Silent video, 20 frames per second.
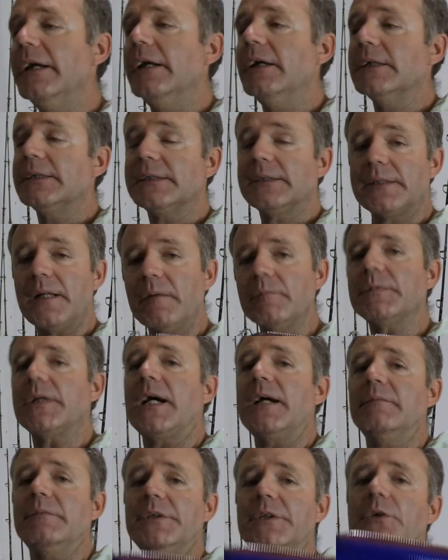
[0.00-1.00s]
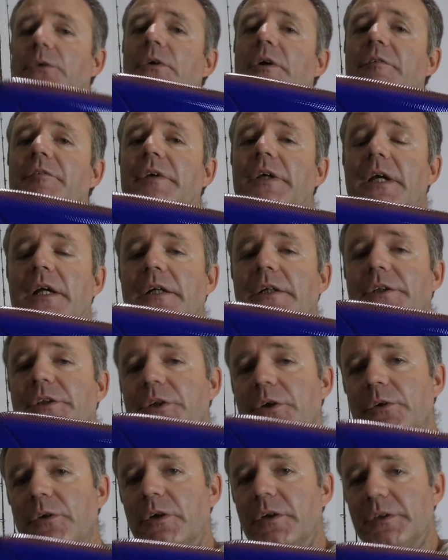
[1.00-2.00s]
Sometimes you'll even get a
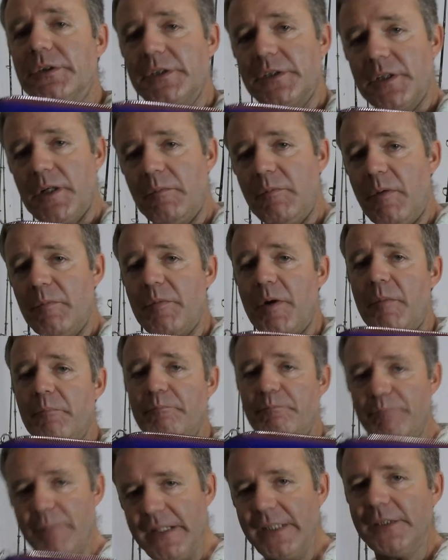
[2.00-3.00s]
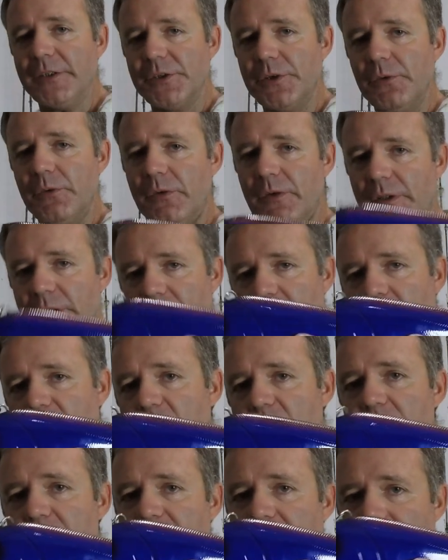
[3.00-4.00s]
tuna to come up, a big tuna to come
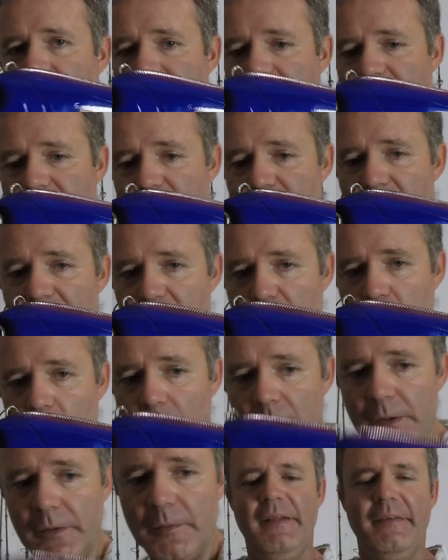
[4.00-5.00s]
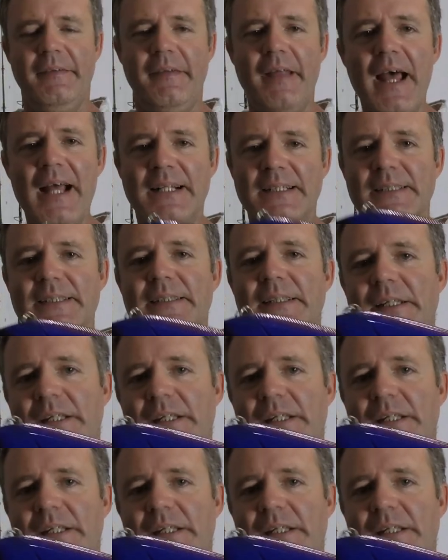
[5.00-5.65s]
up and eat this bad boy. That's the